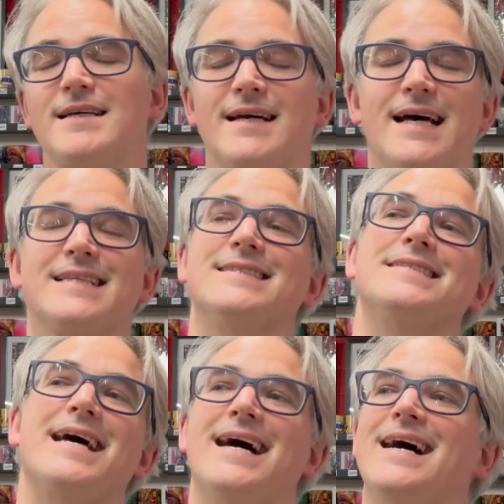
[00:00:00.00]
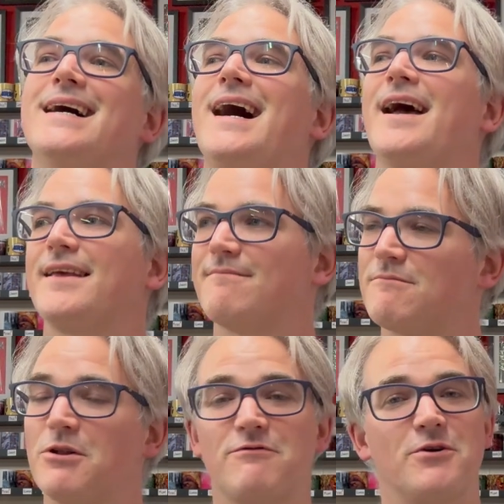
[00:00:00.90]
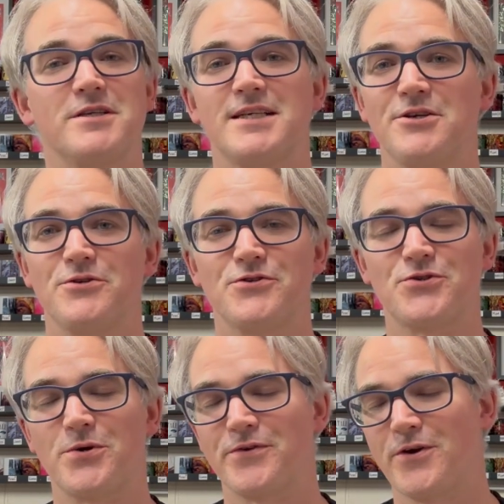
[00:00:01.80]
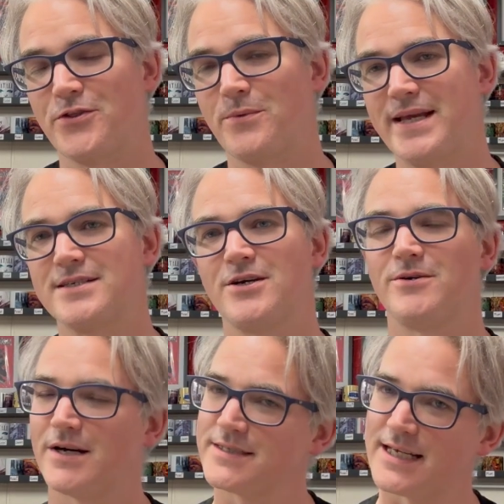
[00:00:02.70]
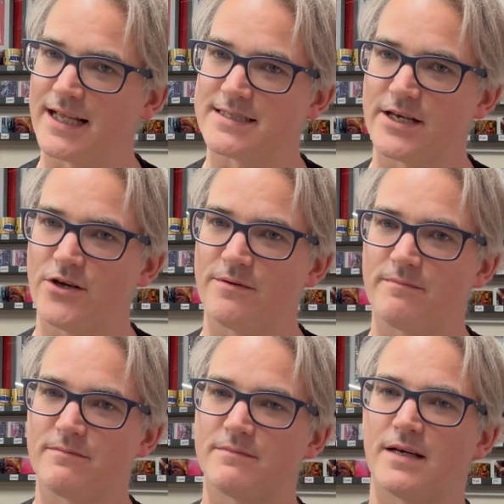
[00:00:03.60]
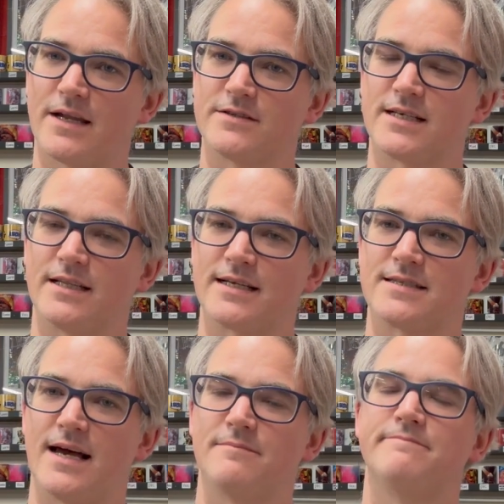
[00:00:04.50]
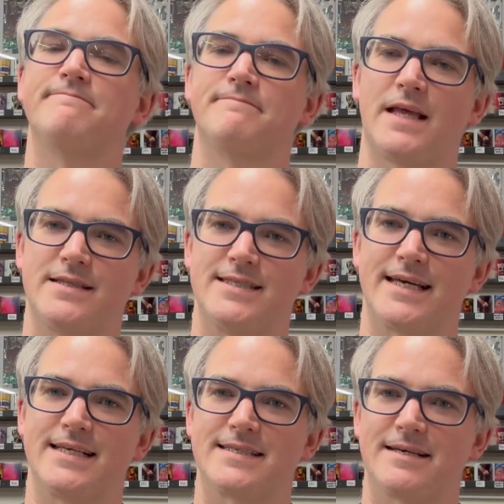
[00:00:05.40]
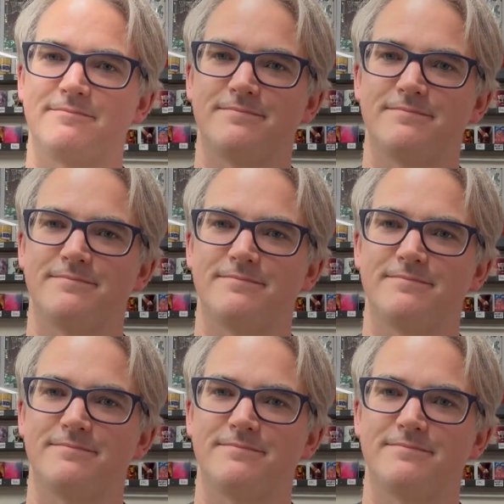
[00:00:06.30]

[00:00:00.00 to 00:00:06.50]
And I look forward to seeing you in the store throughout the week. So until I see you, and until next time, take it easy.